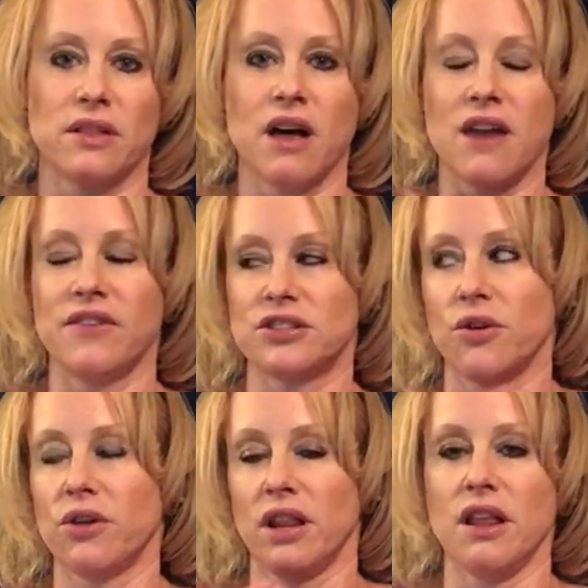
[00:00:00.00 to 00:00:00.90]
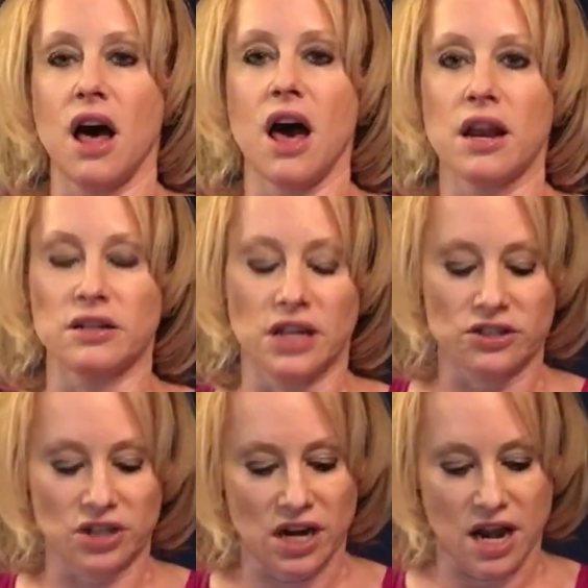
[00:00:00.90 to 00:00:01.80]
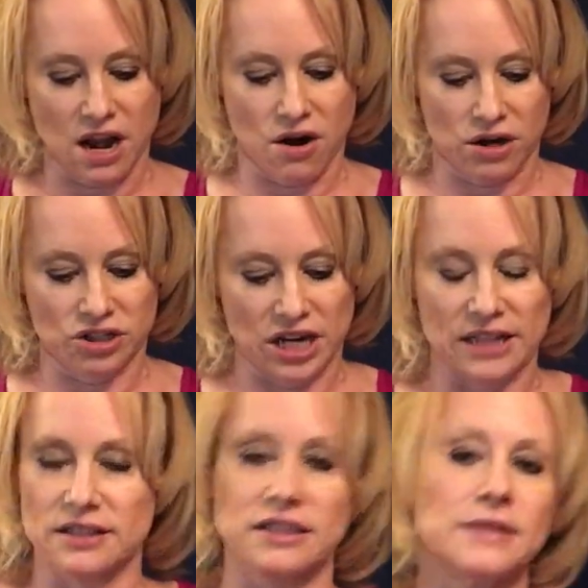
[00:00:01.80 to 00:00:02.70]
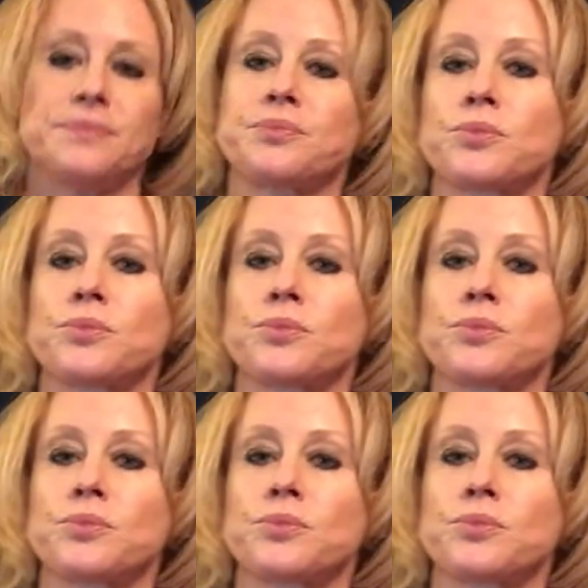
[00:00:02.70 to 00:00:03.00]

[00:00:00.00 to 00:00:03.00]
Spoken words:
A lot of us hold a lot of tension in our chests.